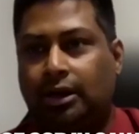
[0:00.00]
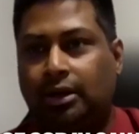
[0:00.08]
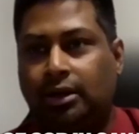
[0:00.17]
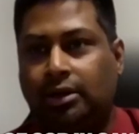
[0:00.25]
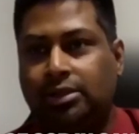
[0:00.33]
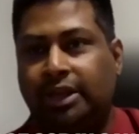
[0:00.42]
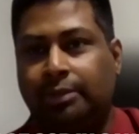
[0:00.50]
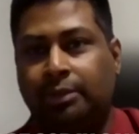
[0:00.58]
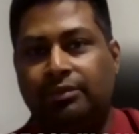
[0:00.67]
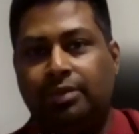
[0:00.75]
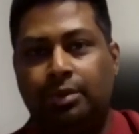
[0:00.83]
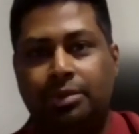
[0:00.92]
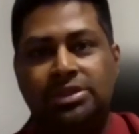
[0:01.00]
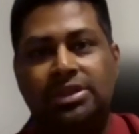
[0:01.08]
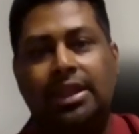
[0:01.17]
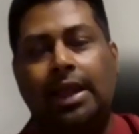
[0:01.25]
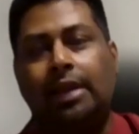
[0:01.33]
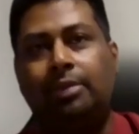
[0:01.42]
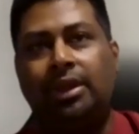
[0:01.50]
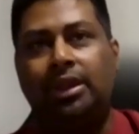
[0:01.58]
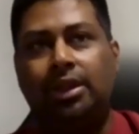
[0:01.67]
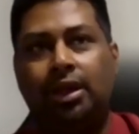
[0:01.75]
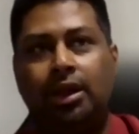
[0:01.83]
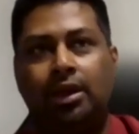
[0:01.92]
statement of purpose can be
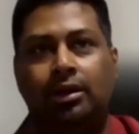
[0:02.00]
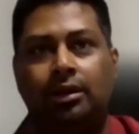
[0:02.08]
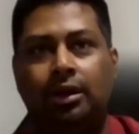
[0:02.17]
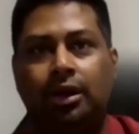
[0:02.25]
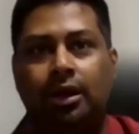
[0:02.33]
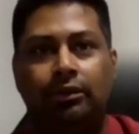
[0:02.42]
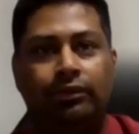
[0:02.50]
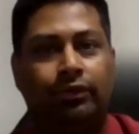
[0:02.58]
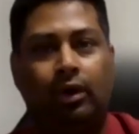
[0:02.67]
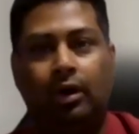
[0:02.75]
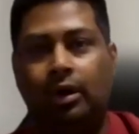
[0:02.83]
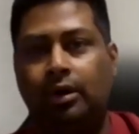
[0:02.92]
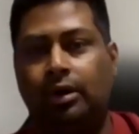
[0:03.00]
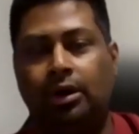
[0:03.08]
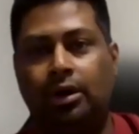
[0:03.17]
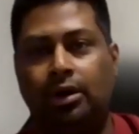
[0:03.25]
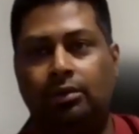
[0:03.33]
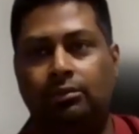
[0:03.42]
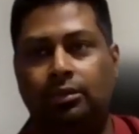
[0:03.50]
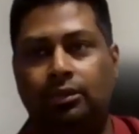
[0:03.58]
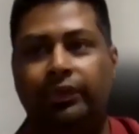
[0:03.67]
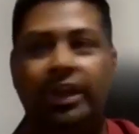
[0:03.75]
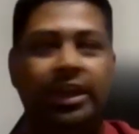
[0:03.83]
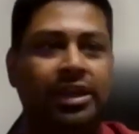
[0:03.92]
there for
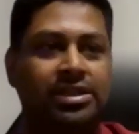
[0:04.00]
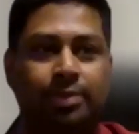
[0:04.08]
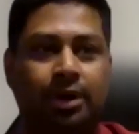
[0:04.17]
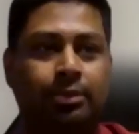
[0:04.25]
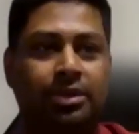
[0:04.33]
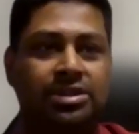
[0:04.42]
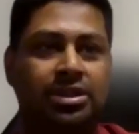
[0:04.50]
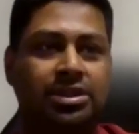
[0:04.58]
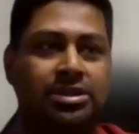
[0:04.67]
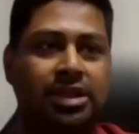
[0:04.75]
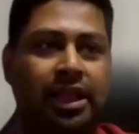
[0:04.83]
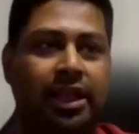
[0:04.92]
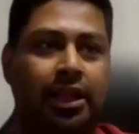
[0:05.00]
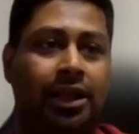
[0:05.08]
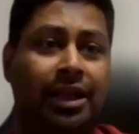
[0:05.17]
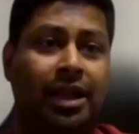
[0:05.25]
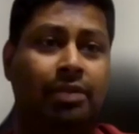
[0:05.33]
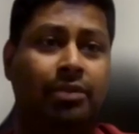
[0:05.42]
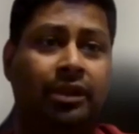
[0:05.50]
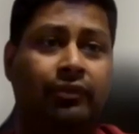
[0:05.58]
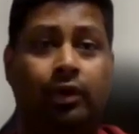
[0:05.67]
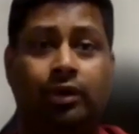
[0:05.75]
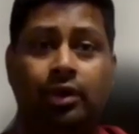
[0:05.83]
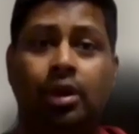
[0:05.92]
various purposes. Like it can be
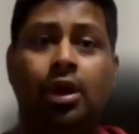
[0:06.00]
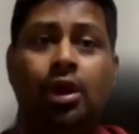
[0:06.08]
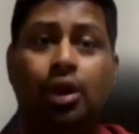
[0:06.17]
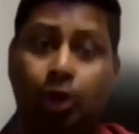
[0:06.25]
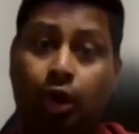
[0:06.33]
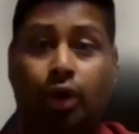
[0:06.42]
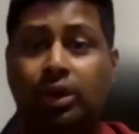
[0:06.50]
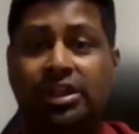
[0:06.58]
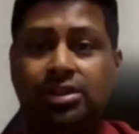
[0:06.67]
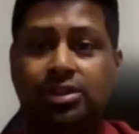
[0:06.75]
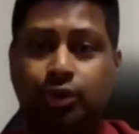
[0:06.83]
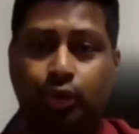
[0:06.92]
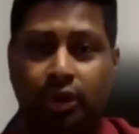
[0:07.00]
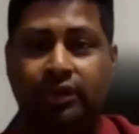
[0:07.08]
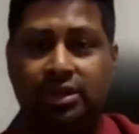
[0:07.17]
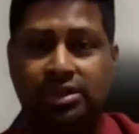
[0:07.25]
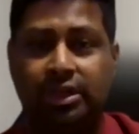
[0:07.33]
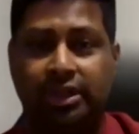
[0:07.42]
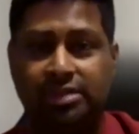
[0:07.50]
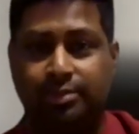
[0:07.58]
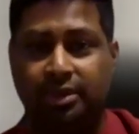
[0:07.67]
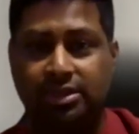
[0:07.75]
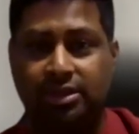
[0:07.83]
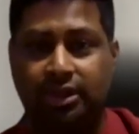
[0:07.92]
for not only just universities per
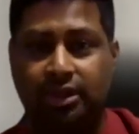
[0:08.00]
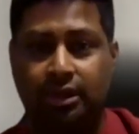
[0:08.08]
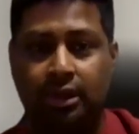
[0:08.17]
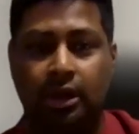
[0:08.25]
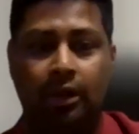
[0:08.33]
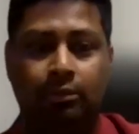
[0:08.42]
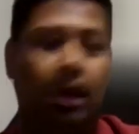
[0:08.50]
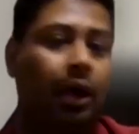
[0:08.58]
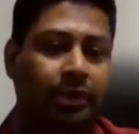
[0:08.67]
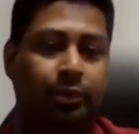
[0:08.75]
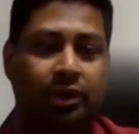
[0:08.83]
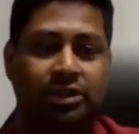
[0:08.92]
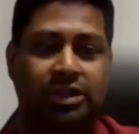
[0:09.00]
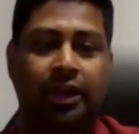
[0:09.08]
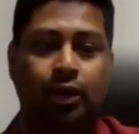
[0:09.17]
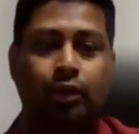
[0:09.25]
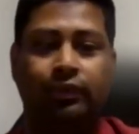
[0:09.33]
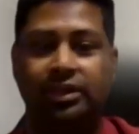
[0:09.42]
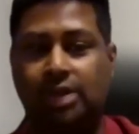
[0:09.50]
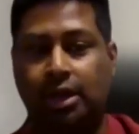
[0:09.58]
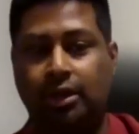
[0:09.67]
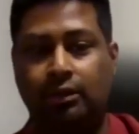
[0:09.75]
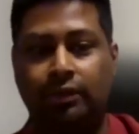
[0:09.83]
se. I mean, because I know we started